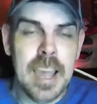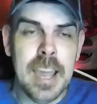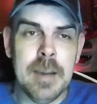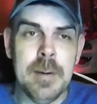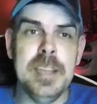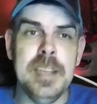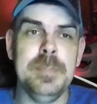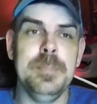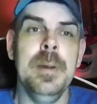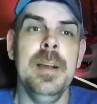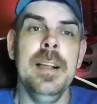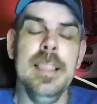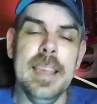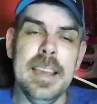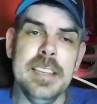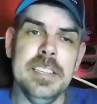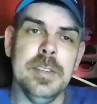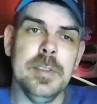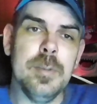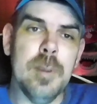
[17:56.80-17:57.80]
anyways, like
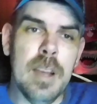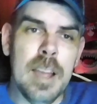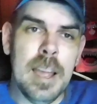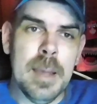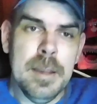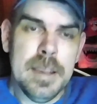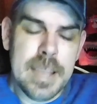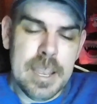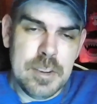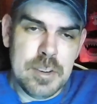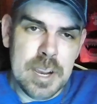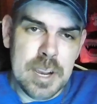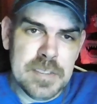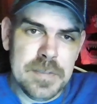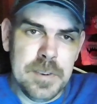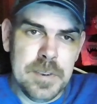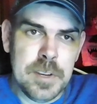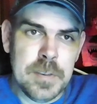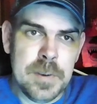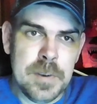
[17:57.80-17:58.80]
and subscribe. Catch you guys in
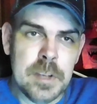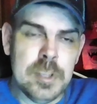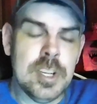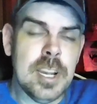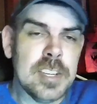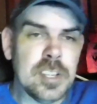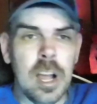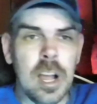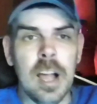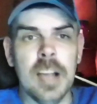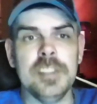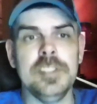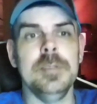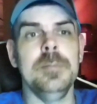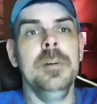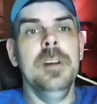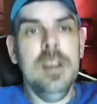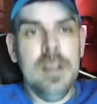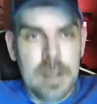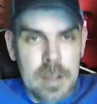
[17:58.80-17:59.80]
future videos. You guys are
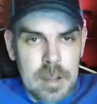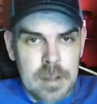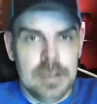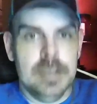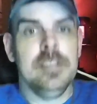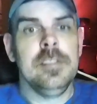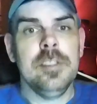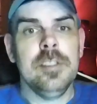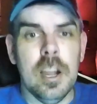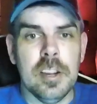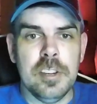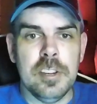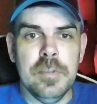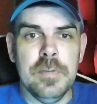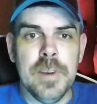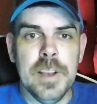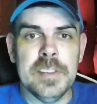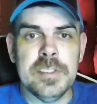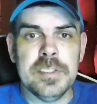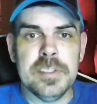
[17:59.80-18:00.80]
awesome. Talk to your
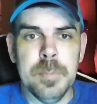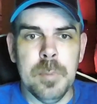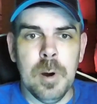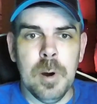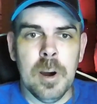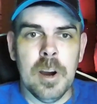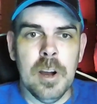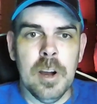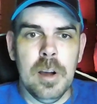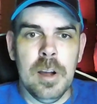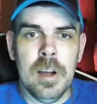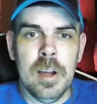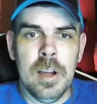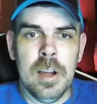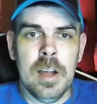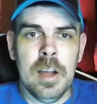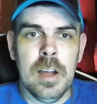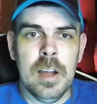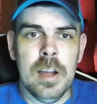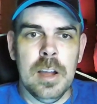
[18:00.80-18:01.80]
friends tomorrow.
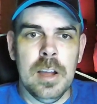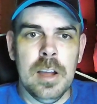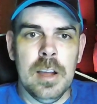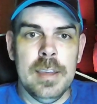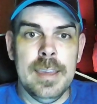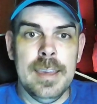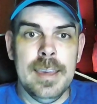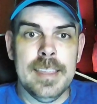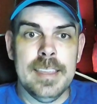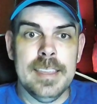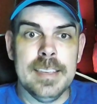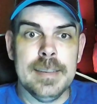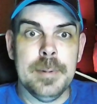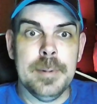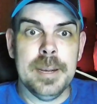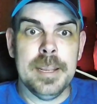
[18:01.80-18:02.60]
Uh, yeah, I think that's about